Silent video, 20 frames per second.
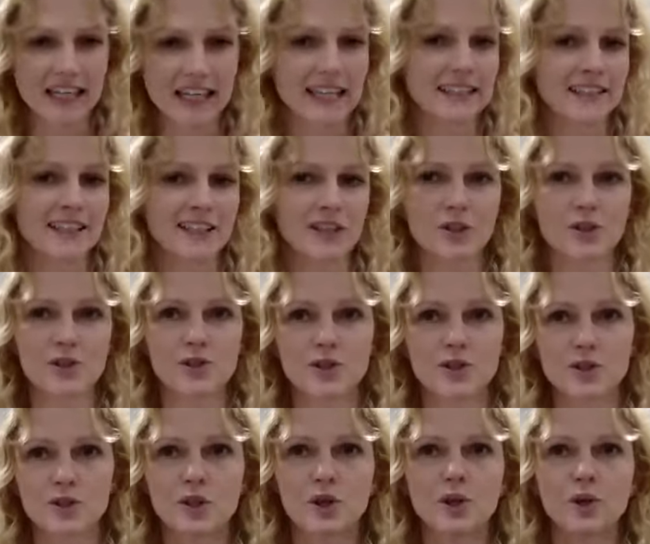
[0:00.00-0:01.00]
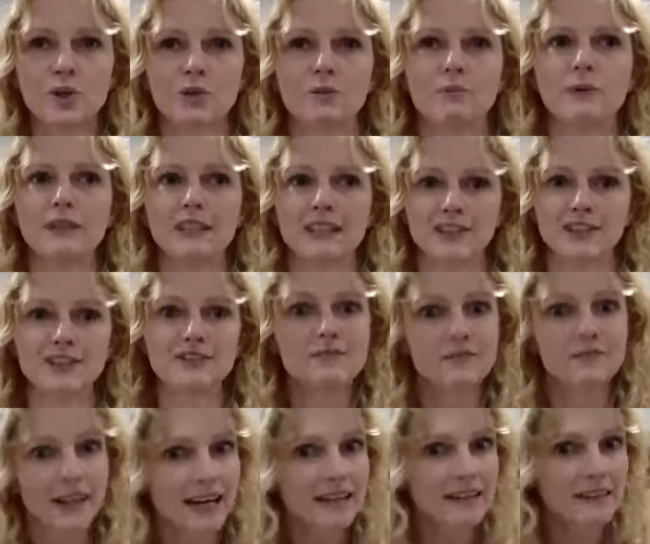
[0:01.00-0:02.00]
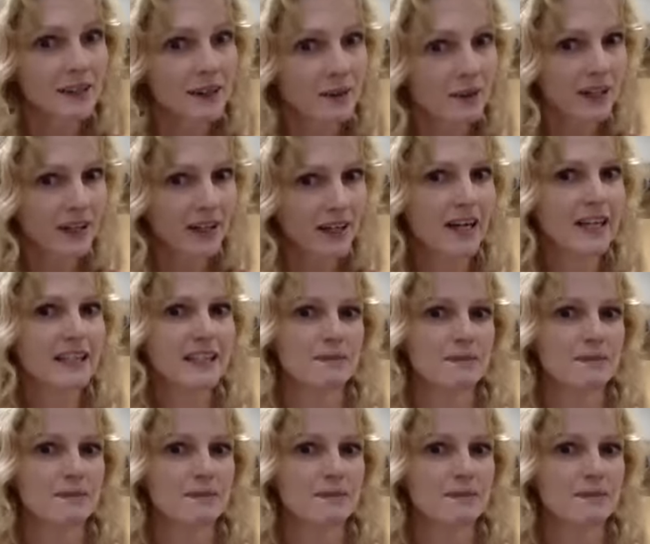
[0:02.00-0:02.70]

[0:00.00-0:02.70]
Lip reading: and there's so much of that going on,